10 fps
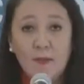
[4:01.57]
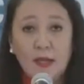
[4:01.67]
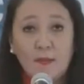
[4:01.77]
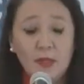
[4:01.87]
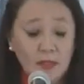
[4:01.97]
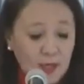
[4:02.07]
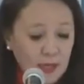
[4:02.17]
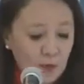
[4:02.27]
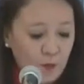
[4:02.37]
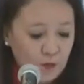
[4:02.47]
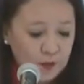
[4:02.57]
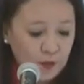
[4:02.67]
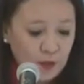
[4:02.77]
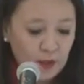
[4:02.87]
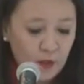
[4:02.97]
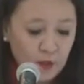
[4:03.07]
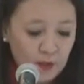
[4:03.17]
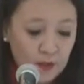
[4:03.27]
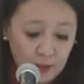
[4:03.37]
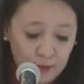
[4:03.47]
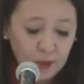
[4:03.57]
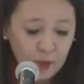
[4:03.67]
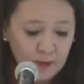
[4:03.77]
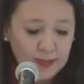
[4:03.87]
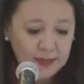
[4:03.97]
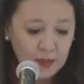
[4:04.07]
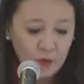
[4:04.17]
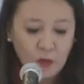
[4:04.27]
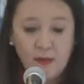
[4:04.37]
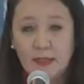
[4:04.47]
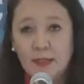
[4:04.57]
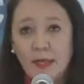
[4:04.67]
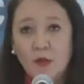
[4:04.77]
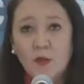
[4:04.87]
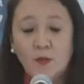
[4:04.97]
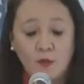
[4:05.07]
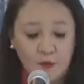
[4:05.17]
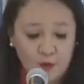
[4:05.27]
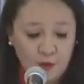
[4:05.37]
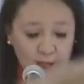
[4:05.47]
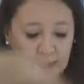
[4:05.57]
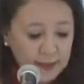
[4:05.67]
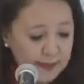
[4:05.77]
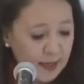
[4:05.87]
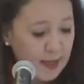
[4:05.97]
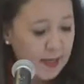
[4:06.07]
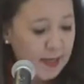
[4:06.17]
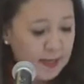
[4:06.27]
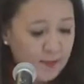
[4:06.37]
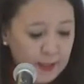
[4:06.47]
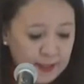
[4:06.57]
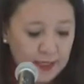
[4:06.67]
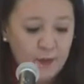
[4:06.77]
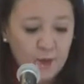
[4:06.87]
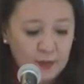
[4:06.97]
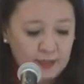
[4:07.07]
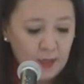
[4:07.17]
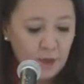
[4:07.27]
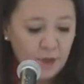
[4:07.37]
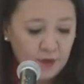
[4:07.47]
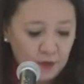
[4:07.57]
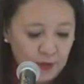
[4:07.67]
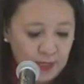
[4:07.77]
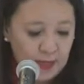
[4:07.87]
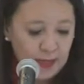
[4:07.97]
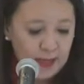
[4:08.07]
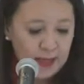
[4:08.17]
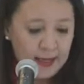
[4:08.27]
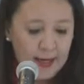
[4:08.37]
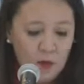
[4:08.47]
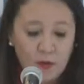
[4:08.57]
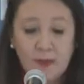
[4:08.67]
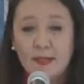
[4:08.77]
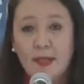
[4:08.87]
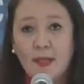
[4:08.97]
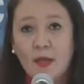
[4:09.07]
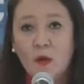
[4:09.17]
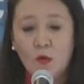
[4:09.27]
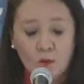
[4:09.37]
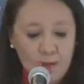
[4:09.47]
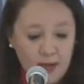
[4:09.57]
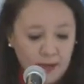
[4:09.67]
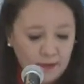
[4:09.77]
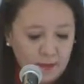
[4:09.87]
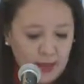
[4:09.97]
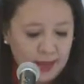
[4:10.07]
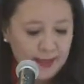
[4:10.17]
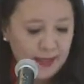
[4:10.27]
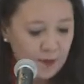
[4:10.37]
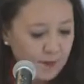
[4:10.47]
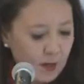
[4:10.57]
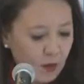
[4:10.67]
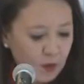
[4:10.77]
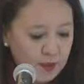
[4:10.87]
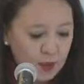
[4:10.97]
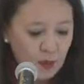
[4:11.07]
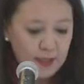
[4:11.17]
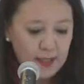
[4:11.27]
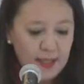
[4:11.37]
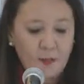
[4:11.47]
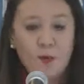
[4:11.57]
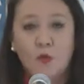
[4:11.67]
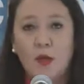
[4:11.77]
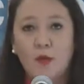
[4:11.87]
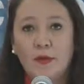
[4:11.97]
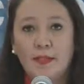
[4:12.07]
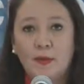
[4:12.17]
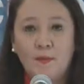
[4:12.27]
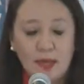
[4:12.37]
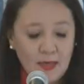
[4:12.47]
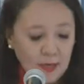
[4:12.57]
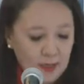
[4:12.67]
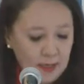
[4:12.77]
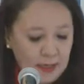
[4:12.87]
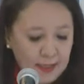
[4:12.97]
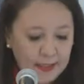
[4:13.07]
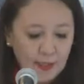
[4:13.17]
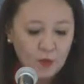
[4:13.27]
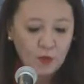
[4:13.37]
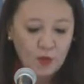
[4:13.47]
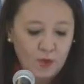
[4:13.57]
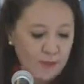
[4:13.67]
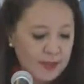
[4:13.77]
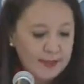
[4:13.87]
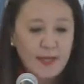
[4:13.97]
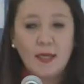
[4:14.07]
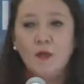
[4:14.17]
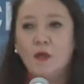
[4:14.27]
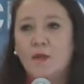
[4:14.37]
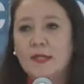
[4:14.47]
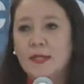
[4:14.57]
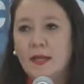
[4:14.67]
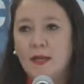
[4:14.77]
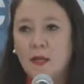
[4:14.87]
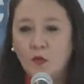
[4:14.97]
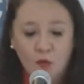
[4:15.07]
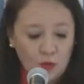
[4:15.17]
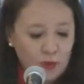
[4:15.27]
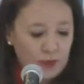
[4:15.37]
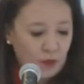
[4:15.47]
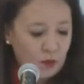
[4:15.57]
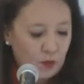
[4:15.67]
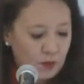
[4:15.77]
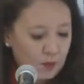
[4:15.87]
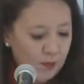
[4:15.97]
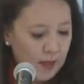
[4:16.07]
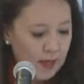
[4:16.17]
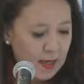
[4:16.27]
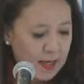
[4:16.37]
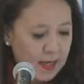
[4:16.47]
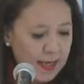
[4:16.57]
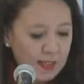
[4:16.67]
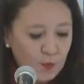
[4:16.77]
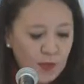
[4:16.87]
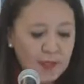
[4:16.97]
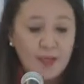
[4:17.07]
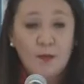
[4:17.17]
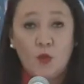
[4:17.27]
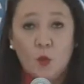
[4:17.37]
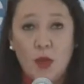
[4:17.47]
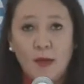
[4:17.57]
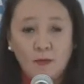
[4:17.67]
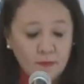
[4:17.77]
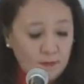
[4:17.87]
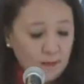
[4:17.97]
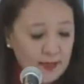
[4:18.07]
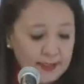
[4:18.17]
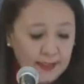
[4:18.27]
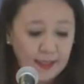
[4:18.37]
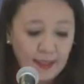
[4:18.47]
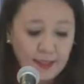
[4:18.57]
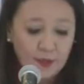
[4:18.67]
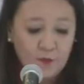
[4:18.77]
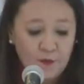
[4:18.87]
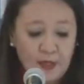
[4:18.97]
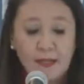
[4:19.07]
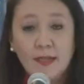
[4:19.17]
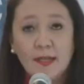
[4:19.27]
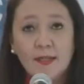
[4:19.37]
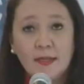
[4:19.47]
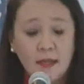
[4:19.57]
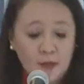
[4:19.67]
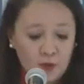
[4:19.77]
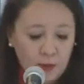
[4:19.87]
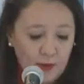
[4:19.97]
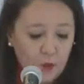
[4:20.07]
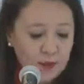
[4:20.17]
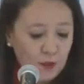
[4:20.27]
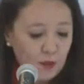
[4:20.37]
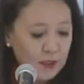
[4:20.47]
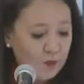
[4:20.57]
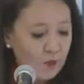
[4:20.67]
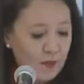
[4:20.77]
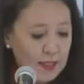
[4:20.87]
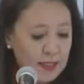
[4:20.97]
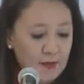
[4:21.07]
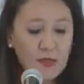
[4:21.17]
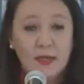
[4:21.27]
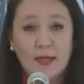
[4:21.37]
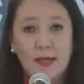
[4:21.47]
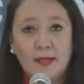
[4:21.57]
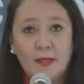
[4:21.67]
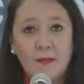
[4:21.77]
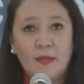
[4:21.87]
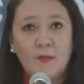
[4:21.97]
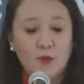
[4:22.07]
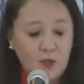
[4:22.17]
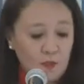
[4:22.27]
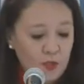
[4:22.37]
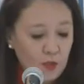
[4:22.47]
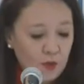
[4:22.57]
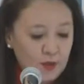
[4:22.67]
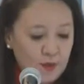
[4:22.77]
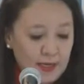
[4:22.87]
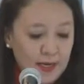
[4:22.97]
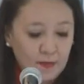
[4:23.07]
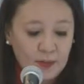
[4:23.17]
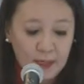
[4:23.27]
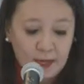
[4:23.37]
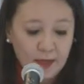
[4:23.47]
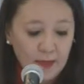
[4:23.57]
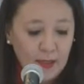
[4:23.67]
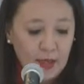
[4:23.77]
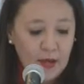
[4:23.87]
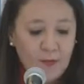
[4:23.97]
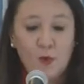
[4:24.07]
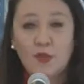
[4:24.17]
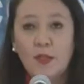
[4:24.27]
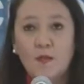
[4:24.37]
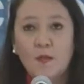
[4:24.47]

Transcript: and also in procedural law at IEDM and at the Institute of Companies, the University of Deusto, and others. He has given more than 500 conferences on issues related to arbitrage, constitutional procedures, economic law, new technologies and